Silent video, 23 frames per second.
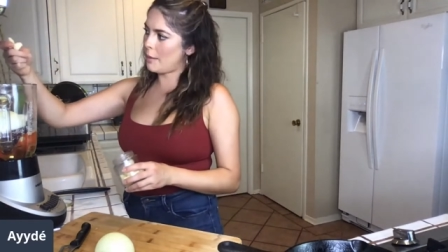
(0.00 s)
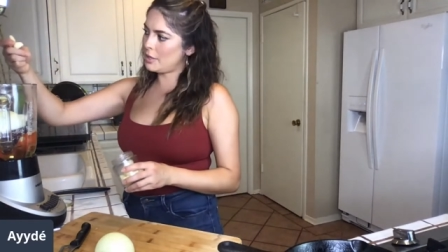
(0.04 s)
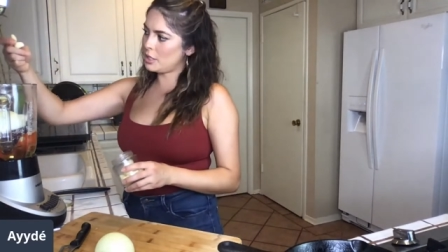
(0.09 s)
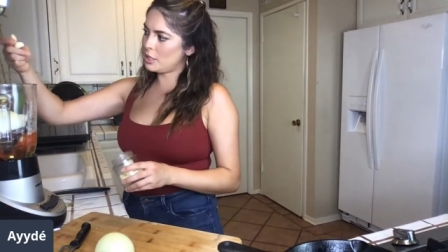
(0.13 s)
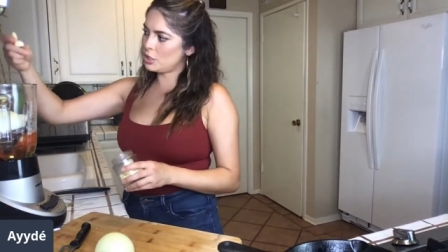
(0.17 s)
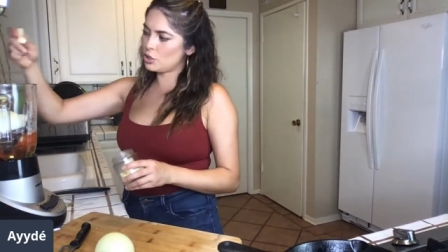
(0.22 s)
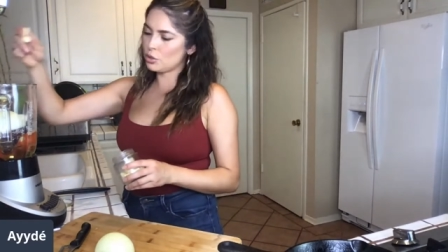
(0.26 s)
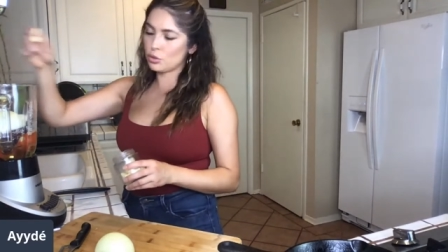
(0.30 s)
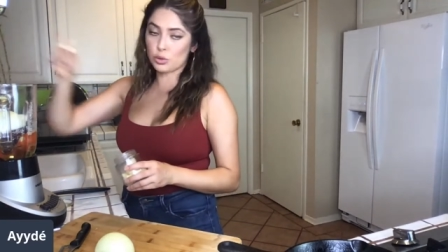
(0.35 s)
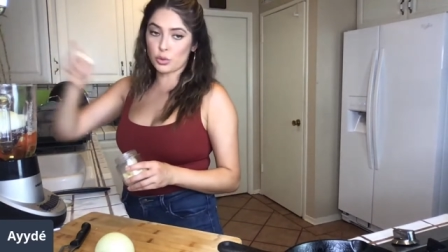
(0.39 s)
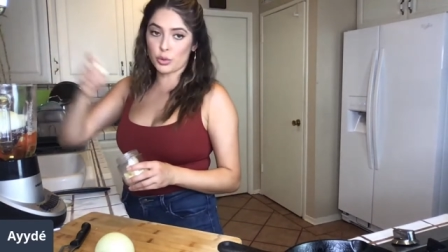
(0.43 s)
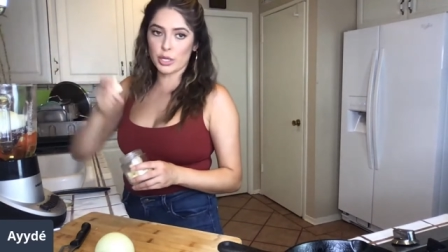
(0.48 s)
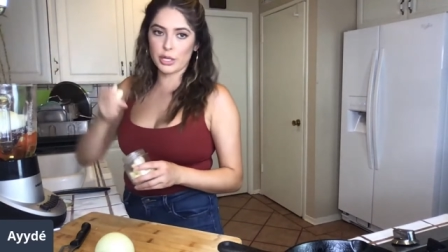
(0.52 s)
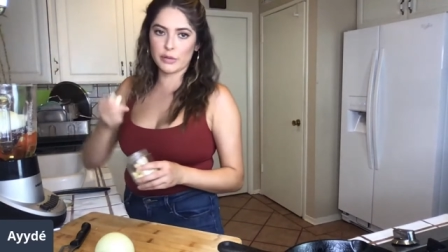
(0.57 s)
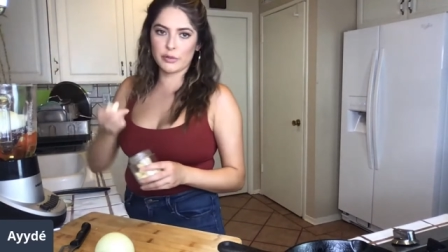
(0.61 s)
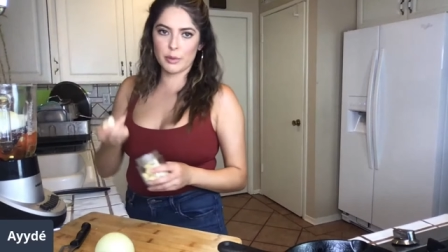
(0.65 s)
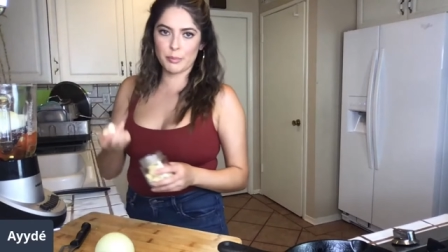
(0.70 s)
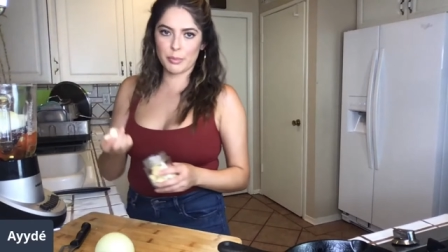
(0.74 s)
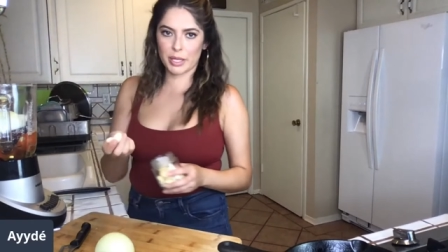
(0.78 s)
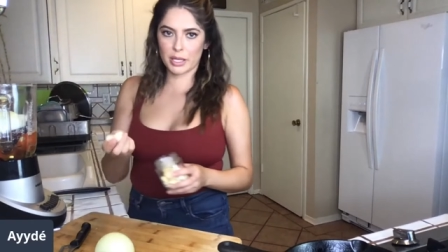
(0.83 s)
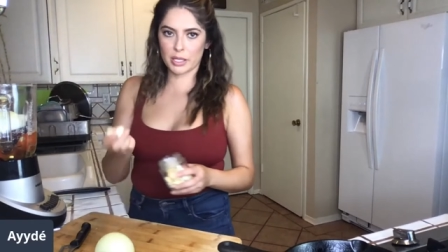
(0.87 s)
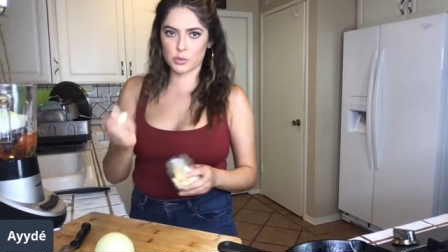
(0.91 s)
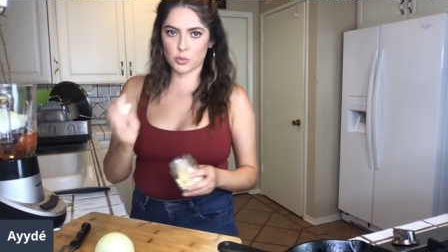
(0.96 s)
gonna do three of
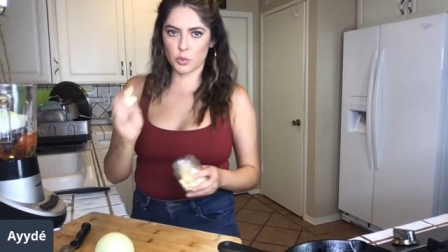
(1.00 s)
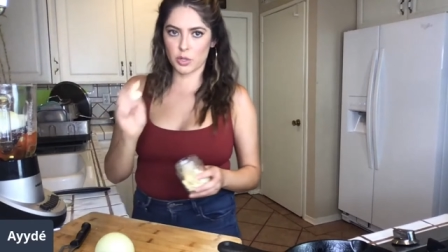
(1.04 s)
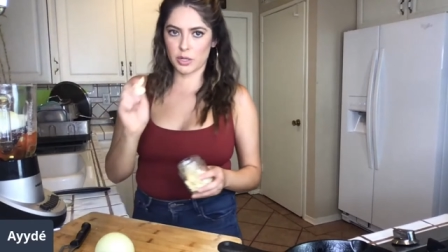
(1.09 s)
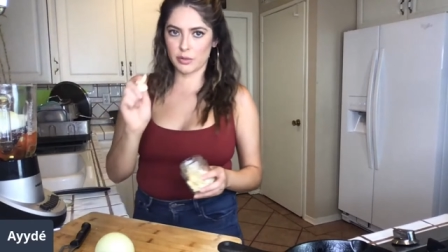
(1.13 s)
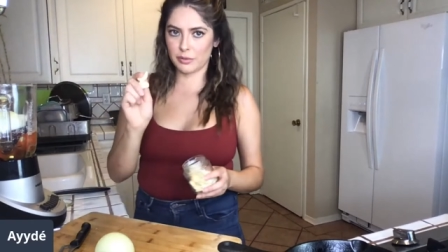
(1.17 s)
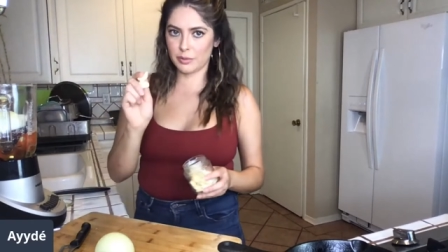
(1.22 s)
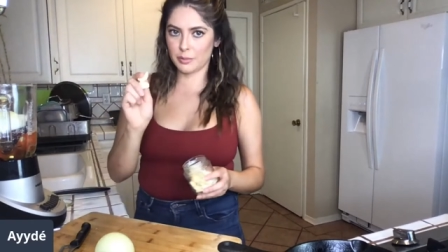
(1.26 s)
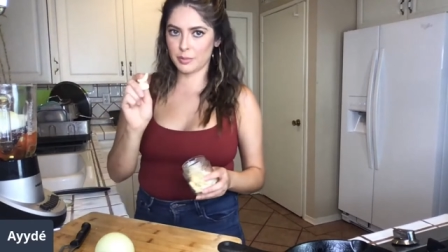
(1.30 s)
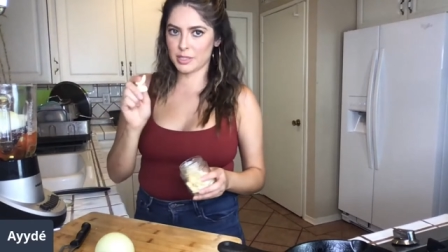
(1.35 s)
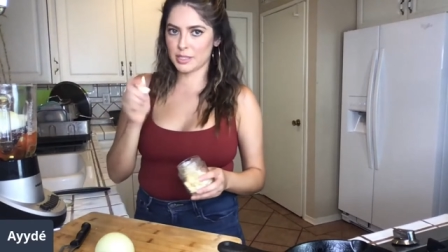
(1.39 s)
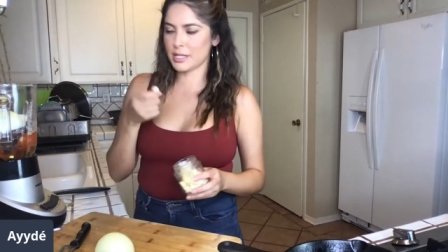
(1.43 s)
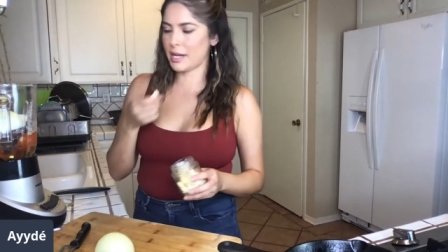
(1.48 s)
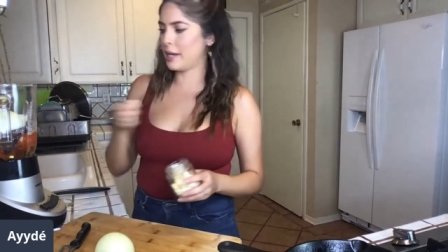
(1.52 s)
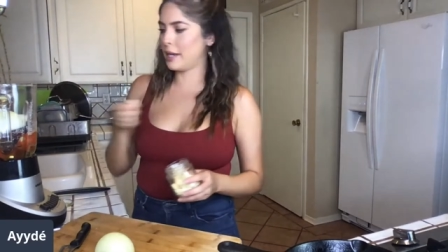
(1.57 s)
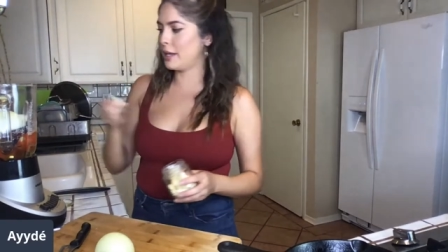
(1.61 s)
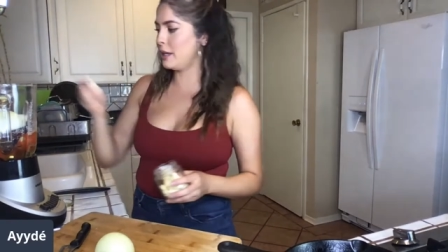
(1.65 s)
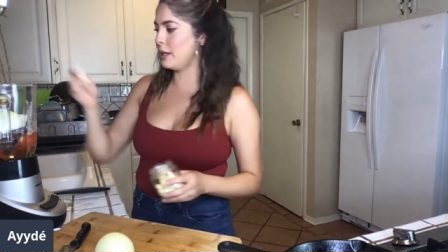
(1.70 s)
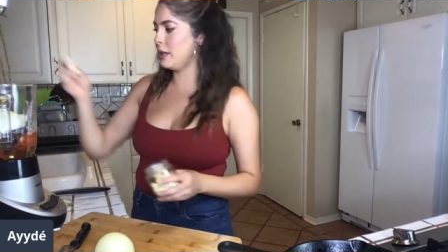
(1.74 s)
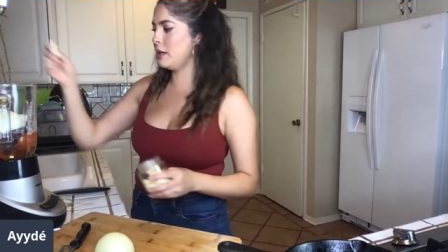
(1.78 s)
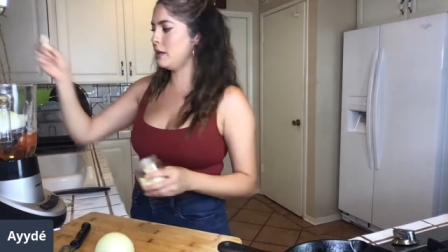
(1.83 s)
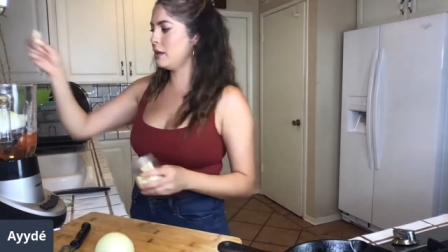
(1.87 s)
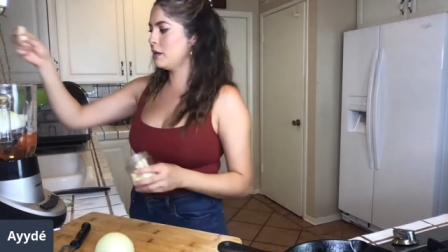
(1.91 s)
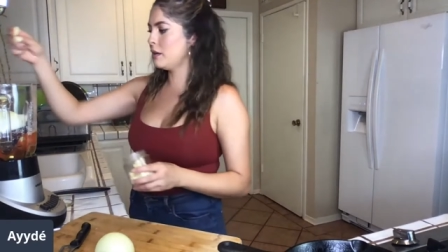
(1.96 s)
them because one of them is
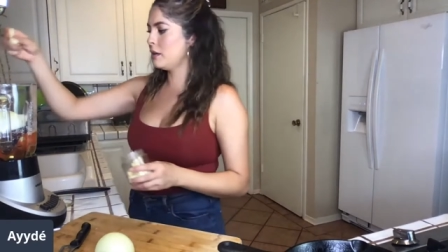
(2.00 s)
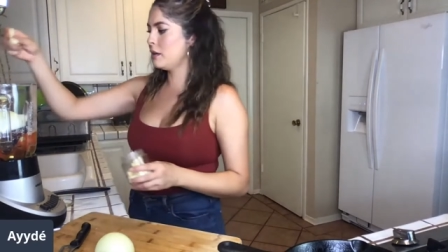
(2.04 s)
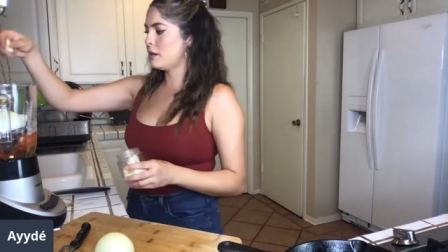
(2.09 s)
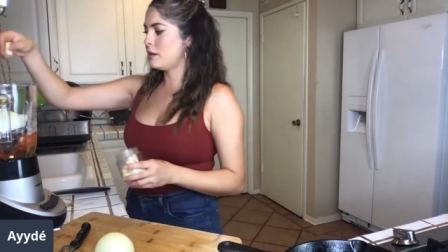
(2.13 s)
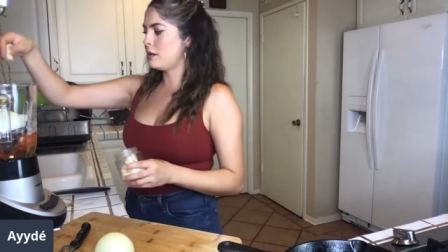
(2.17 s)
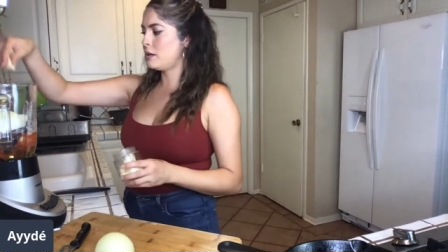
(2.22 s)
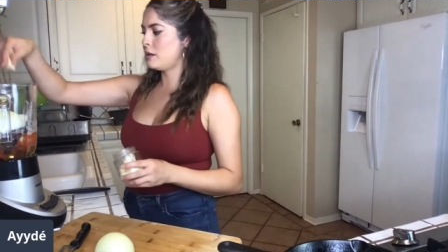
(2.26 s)
tiny.